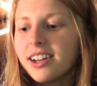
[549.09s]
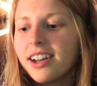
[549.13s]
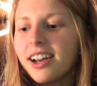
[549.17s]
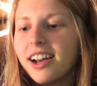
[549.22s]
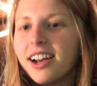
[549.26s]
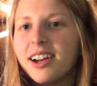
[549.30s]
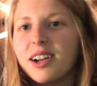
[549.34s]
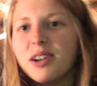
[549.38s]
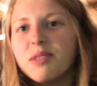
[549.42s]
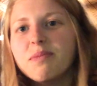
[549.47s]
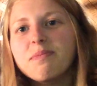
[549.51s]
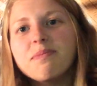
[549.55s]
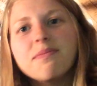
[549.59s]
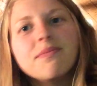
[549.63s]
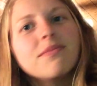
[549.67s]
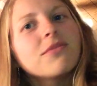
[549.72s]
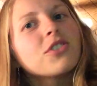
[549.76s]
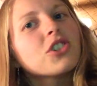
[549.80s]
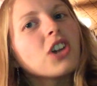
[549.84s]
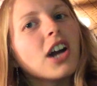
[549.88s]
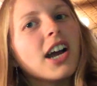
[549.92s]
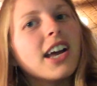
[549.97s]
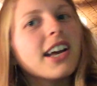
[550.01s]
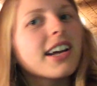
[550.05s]

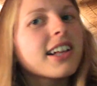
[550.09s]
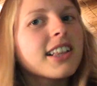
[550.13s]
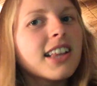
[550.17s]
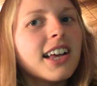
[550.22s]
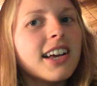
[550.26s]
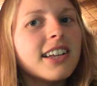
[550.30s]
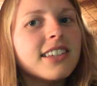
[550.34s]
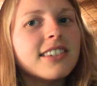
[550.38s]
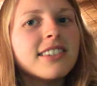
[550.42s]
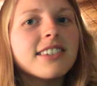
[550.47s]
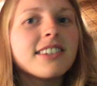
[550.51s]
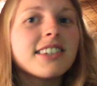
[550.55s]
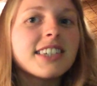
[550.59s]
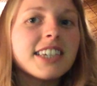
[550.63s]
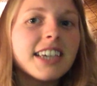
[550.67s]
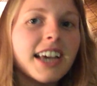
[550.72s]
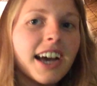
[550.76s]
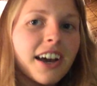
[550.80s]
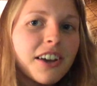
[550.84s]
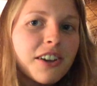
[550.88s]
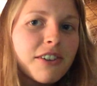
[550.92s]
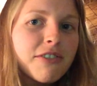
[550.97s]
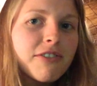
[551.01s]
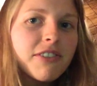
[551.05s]
Try a cleanse, see
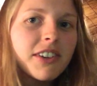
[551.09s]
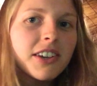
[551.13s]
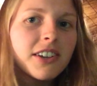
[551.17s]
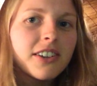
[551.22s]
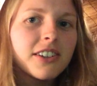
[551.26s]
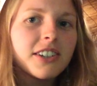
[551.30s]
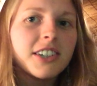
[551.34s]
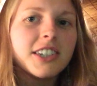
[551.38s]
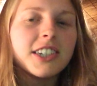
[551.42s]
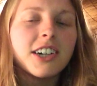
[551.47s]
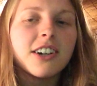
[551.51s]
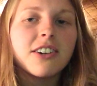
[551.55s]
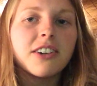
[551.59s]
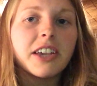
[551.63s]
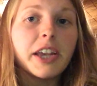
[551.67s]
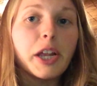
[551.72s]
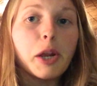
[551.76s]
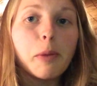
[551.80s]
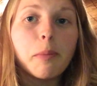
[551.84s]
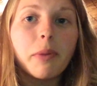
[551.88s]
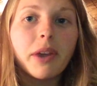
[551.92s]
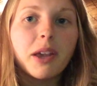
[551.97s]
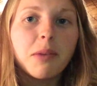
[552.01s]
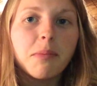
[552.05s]
how you feel. Eat
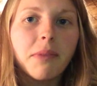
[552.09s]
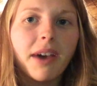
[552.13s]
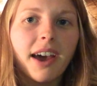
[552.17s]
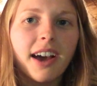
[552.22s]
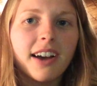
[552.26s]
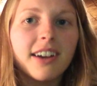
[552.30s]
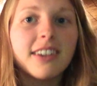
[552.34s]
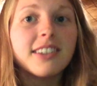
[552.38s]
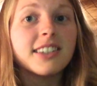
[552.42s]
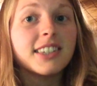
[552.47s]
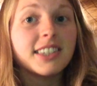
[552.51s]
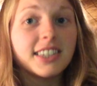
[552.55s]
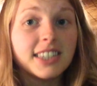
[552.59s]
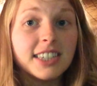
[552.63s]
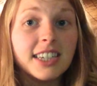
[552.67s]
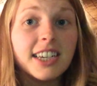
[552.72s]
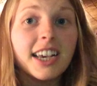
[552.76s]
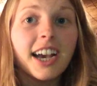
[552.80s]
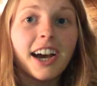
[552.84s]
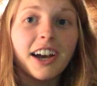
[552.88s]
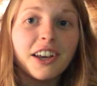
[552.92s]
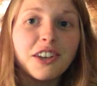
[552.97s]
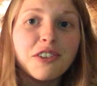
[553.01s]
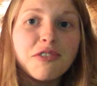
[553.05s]
a Big Mac, see
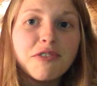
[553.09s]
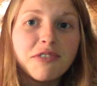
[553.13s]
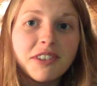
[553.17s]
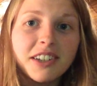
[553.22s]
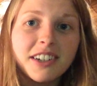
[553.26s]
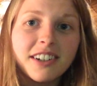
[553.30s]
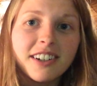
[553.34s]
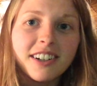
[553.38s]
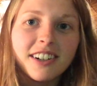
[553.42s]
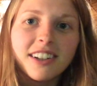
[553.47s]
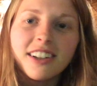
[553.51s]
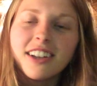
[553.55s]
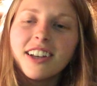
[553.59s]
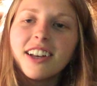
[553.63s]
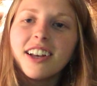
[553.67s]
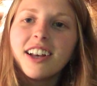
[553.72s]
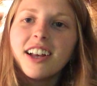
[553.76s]
how you feel.